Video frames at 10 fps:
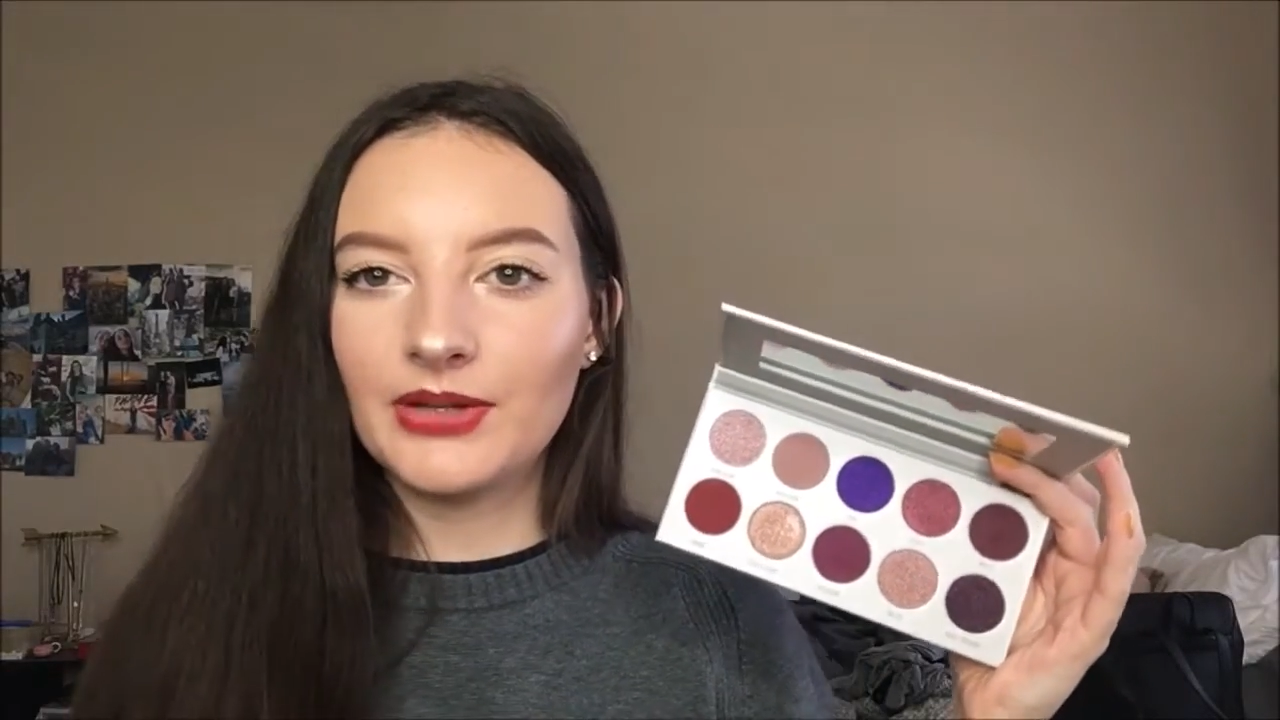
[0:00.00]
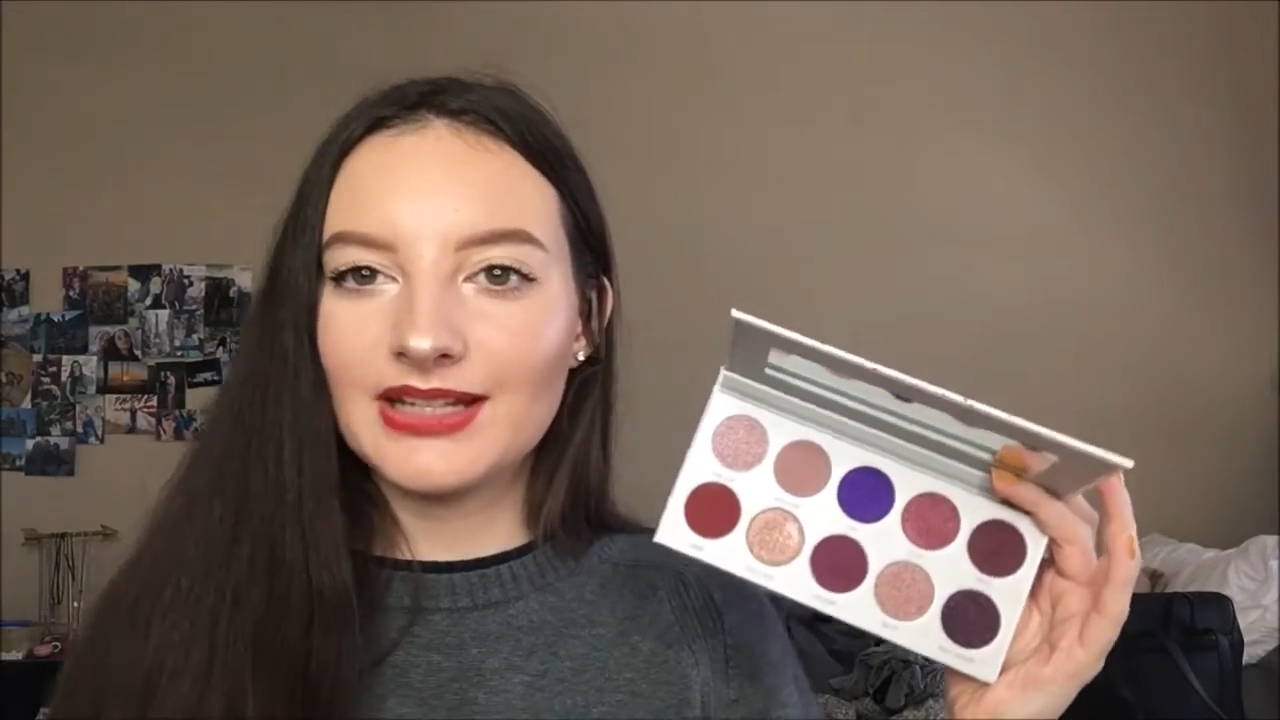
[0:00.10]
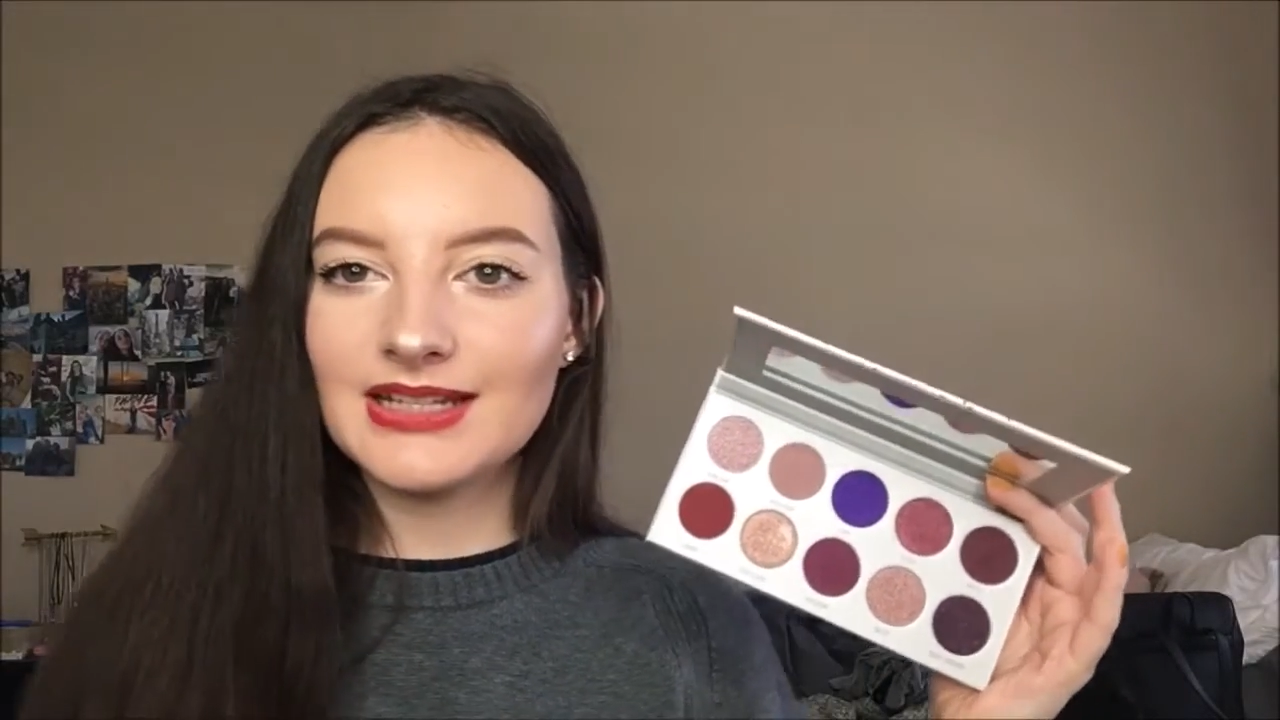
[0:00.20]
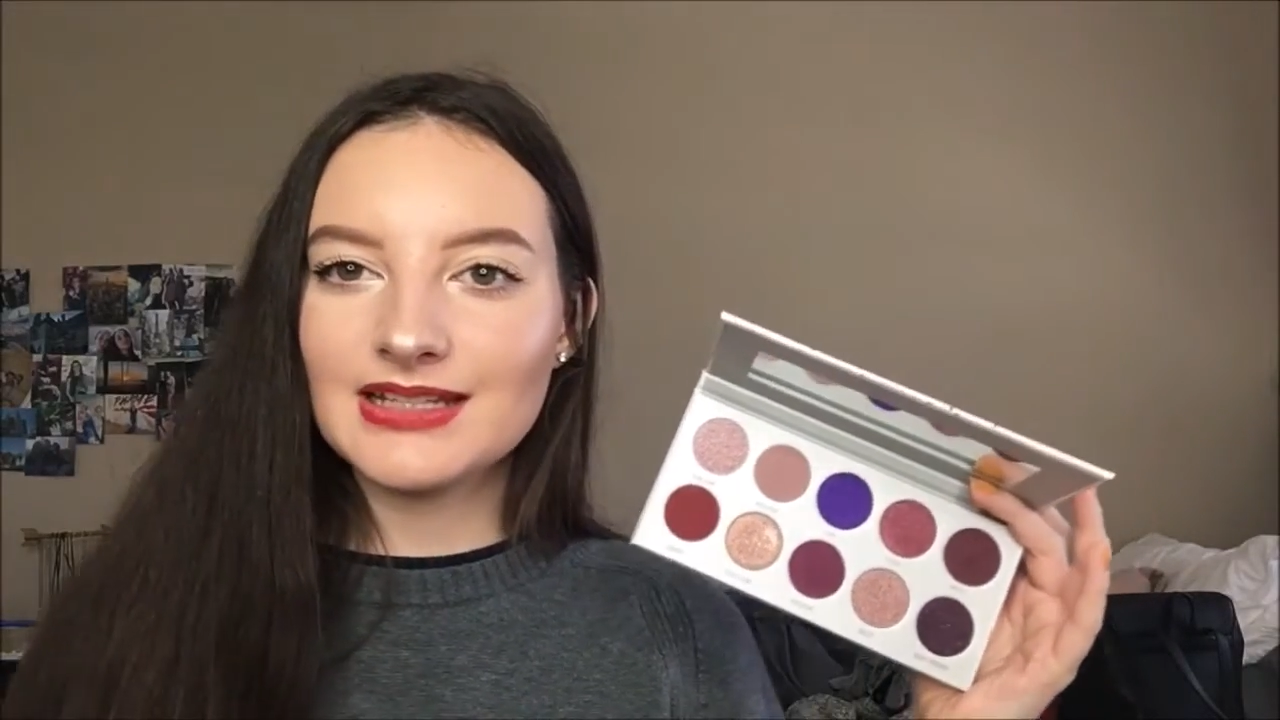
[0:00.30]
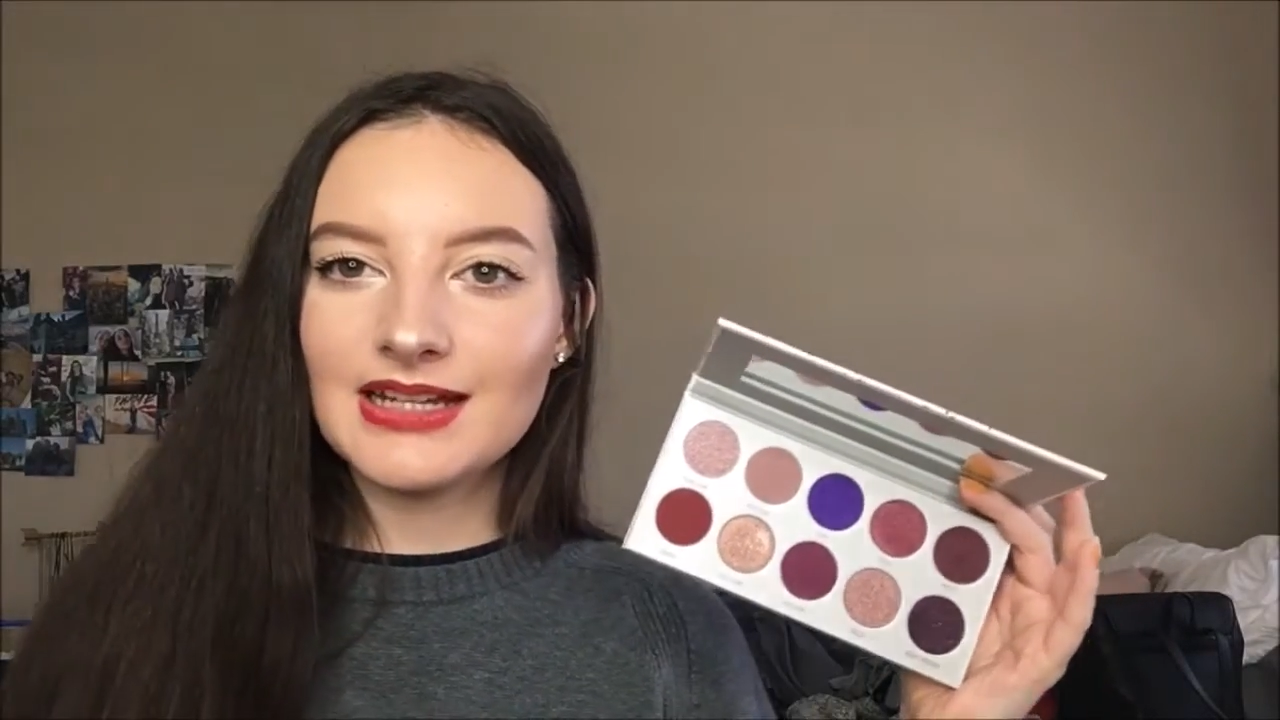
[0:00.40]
blend as